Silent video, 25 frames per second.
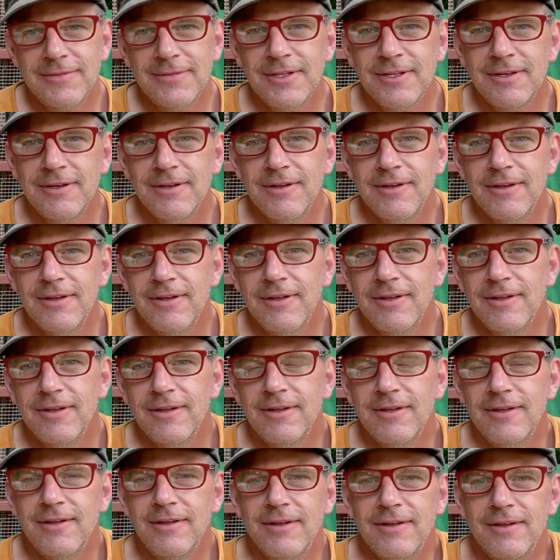
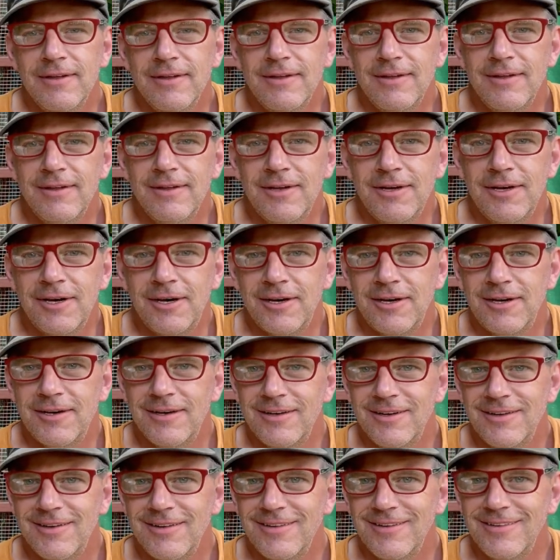
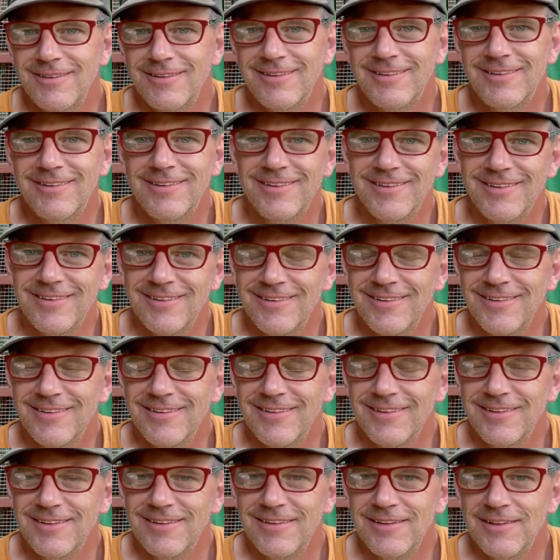
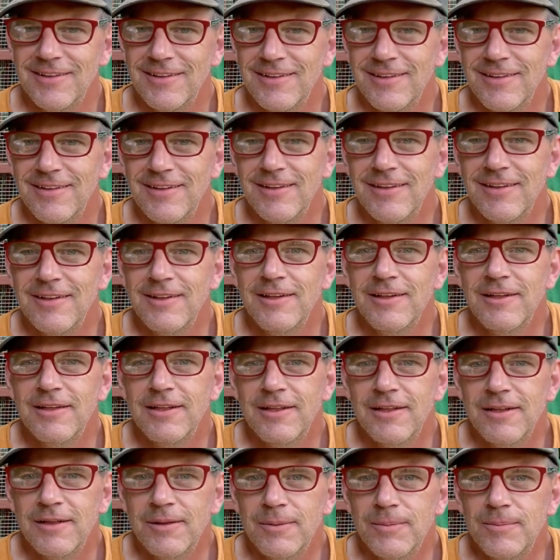
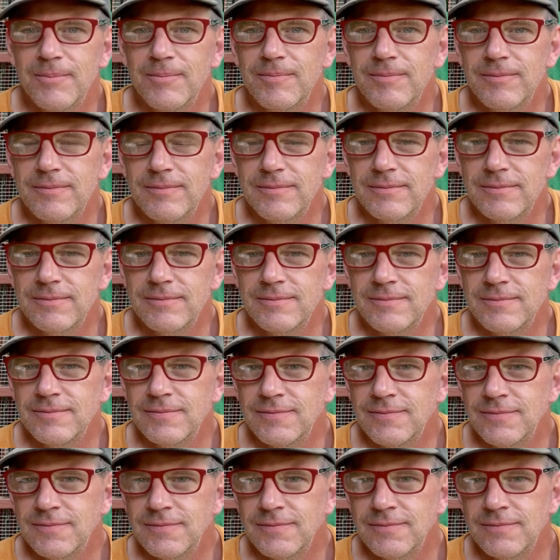
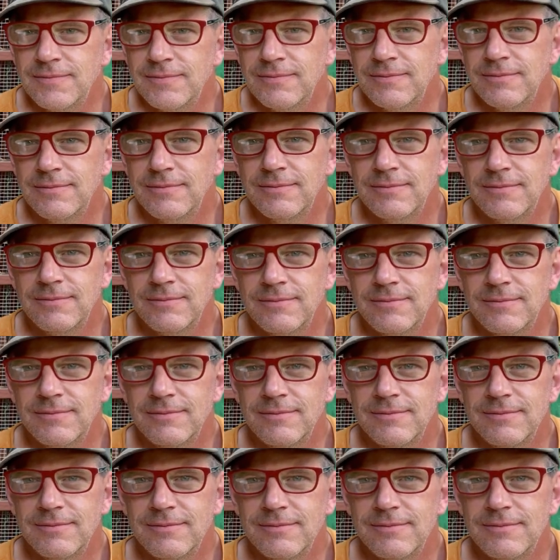
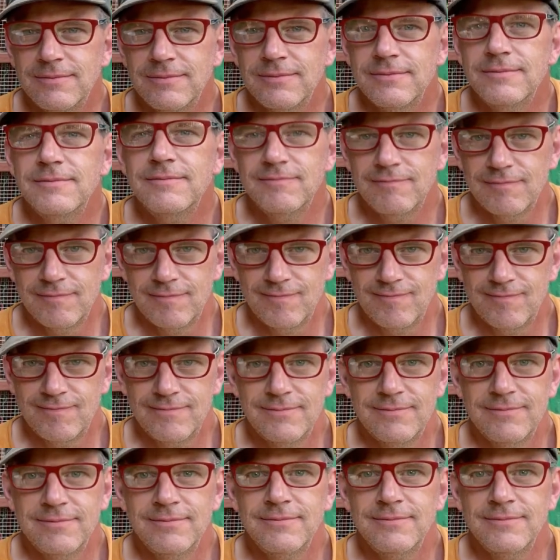
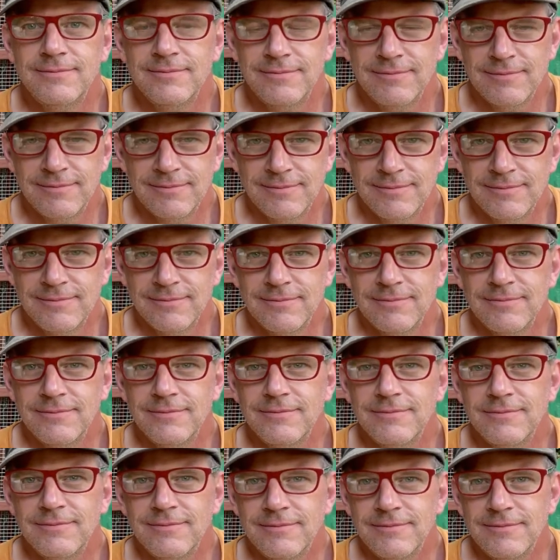This person isn't speaking.